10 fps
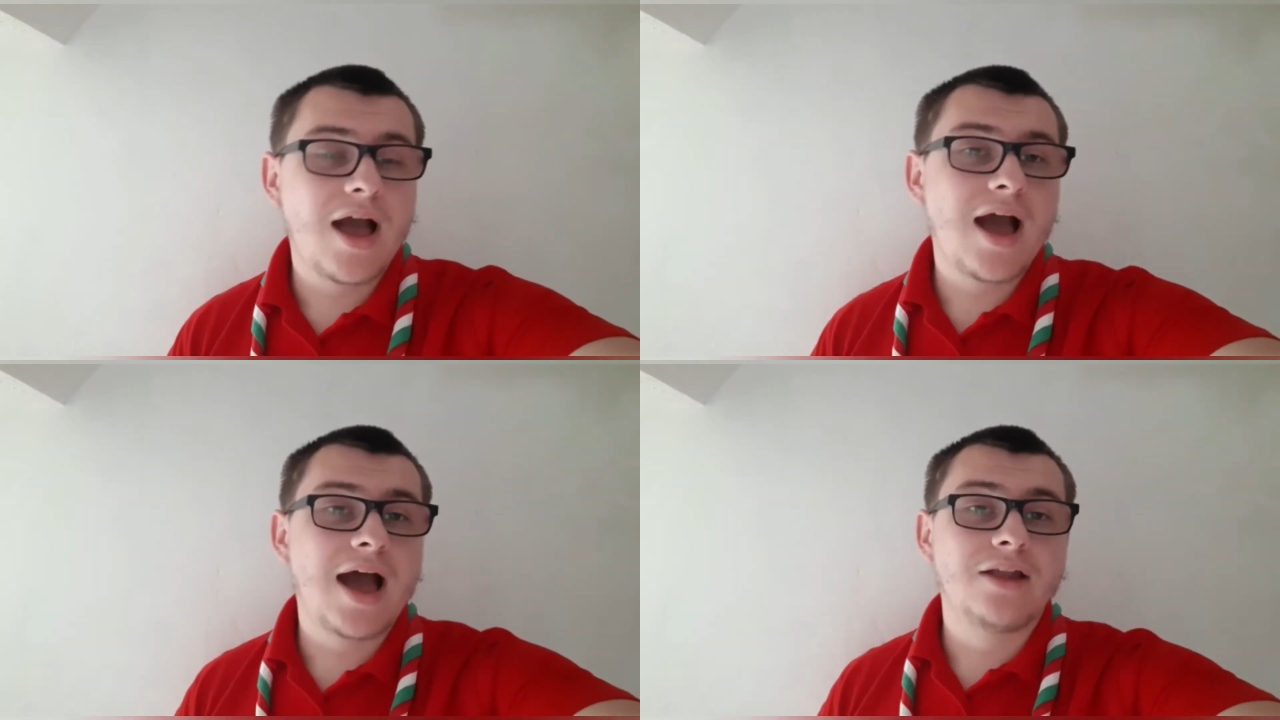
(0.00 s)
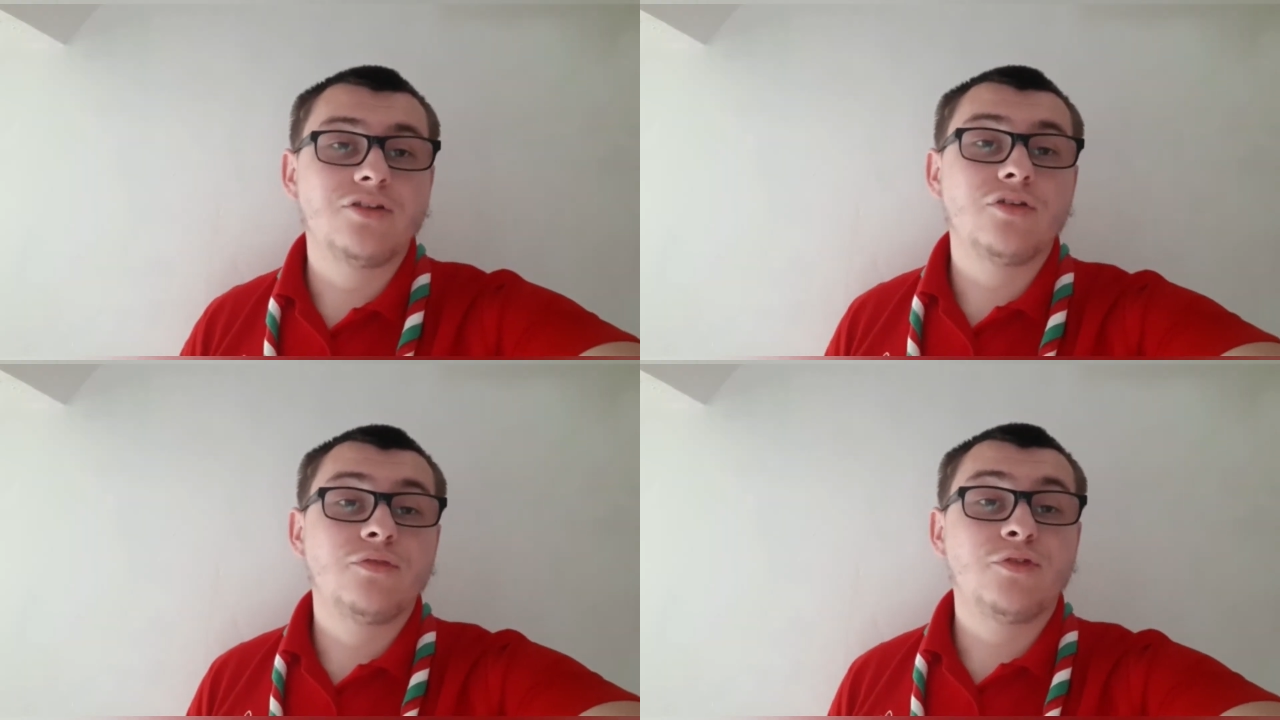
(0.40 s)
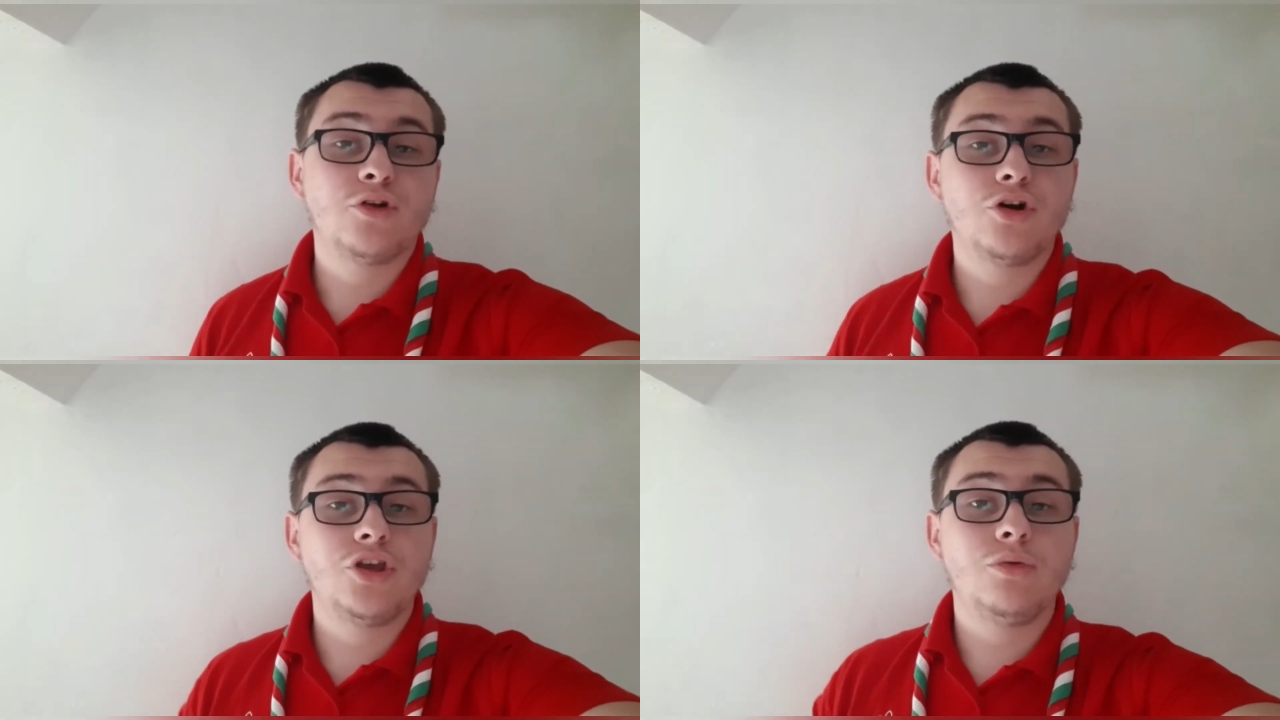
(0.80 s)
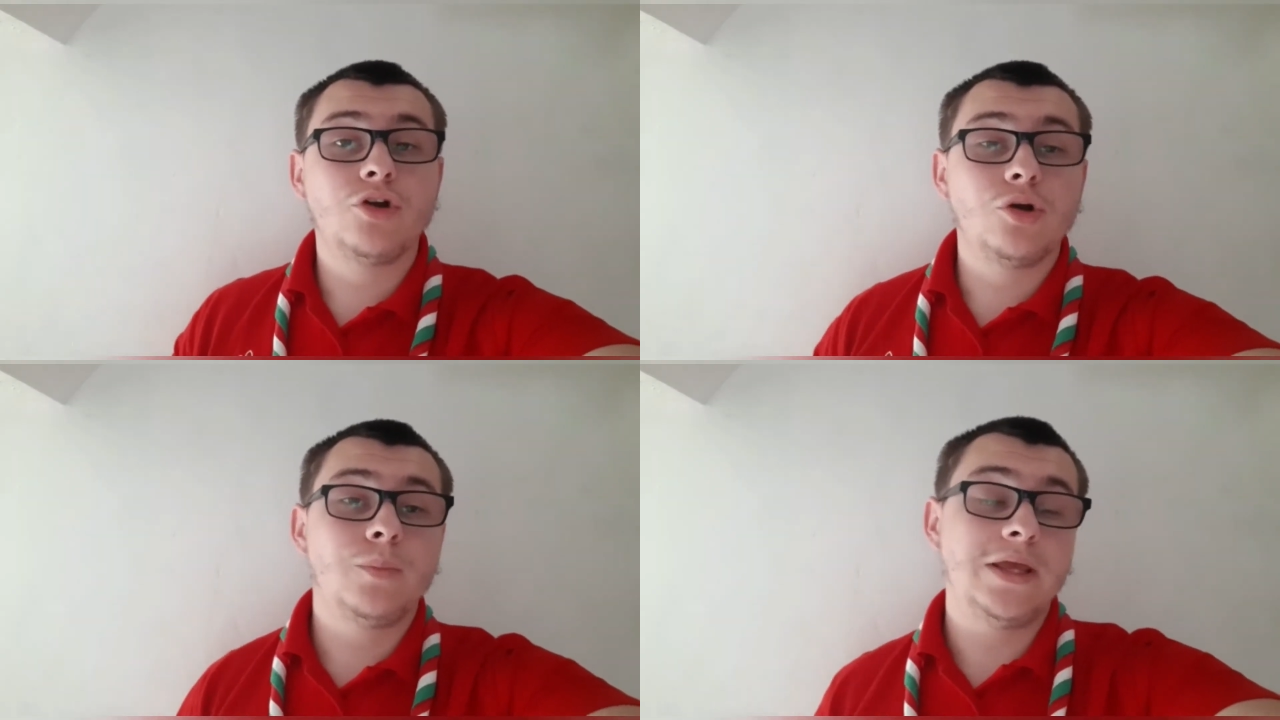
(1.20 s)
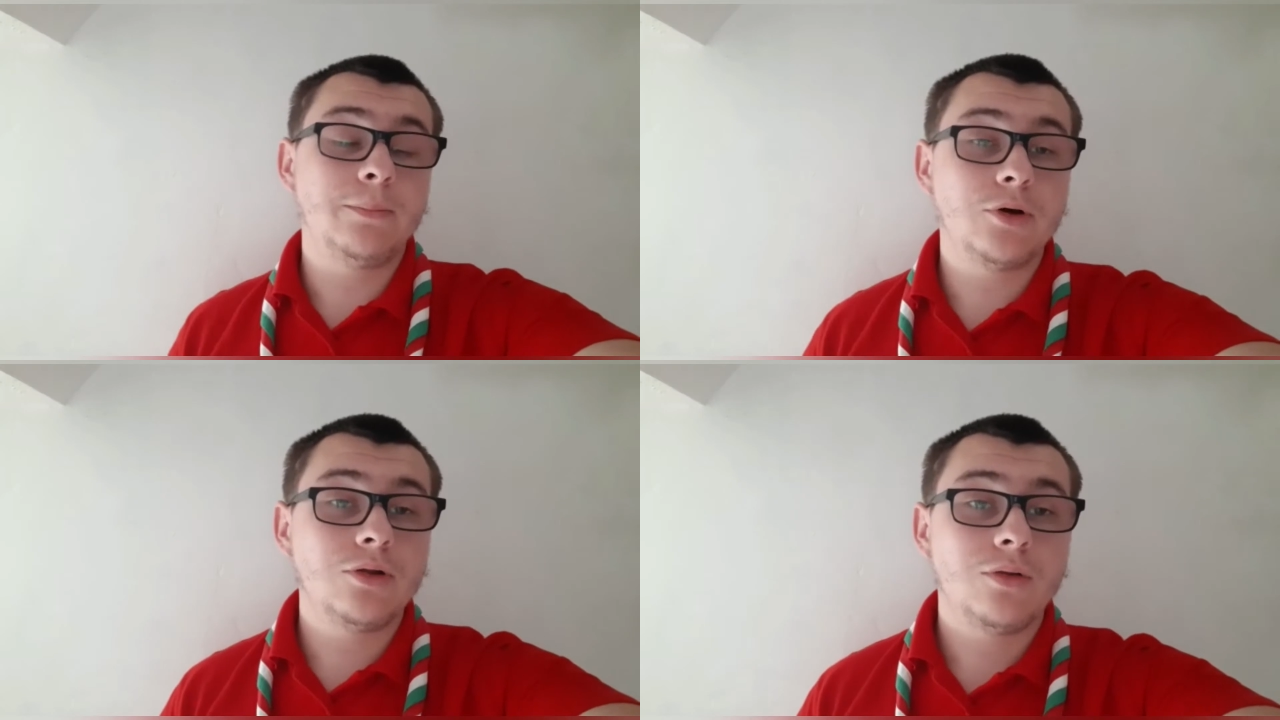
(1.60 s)
And for all you young
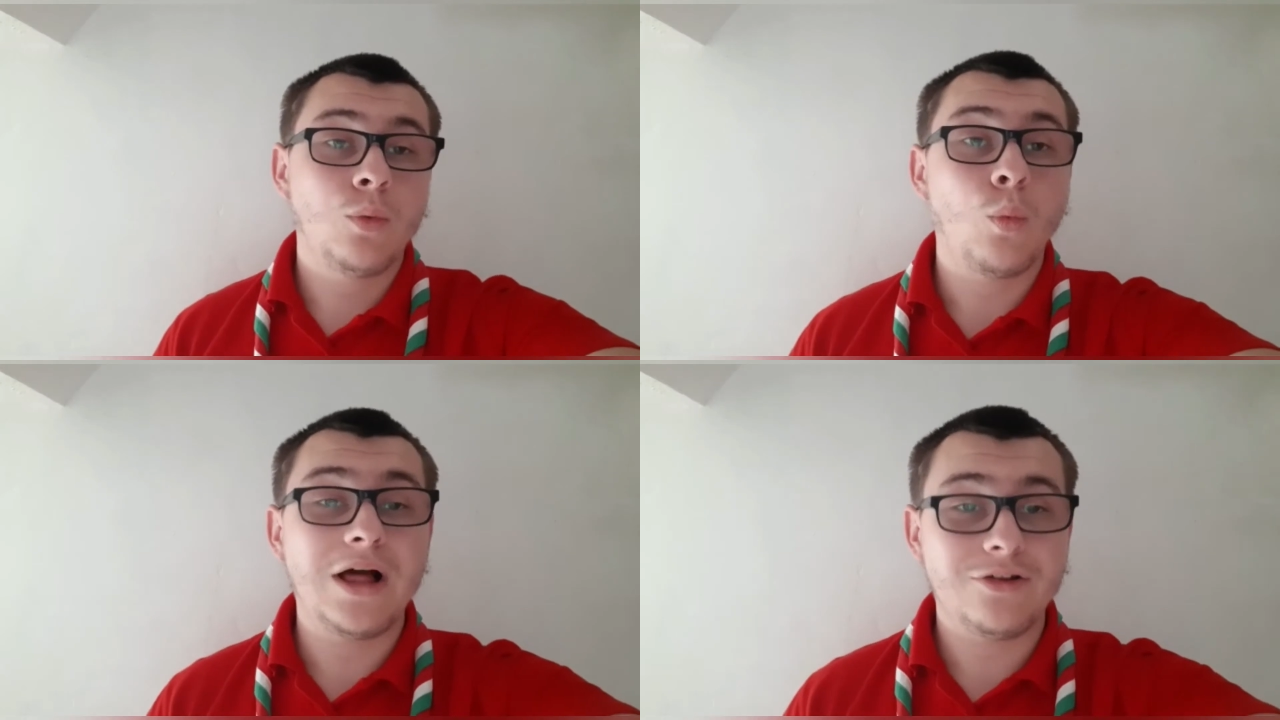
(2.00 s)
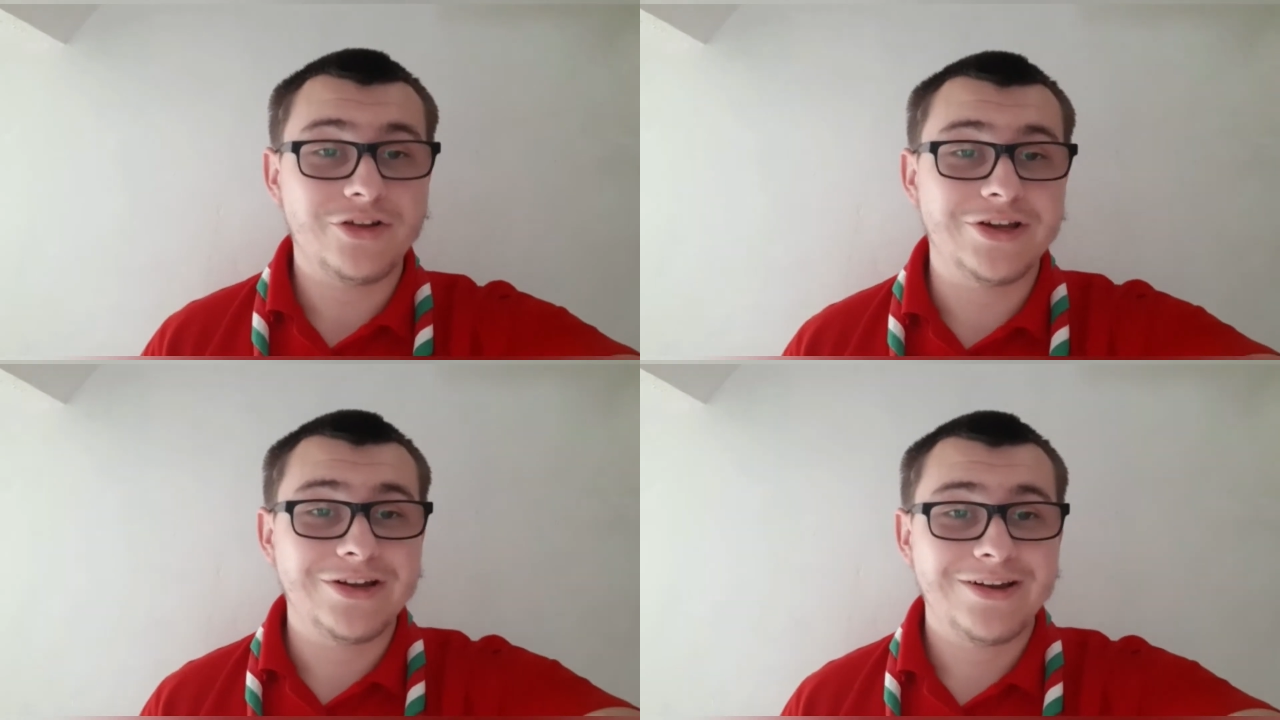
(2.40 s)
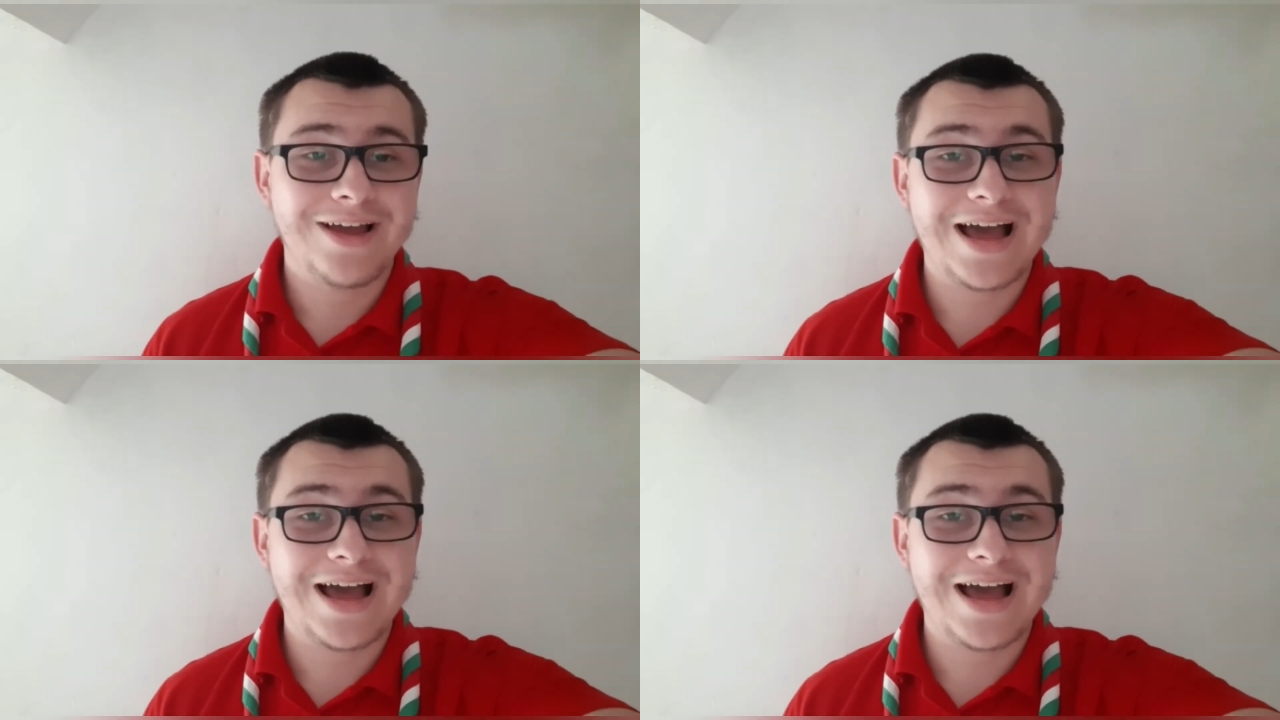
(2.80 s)
people, well done.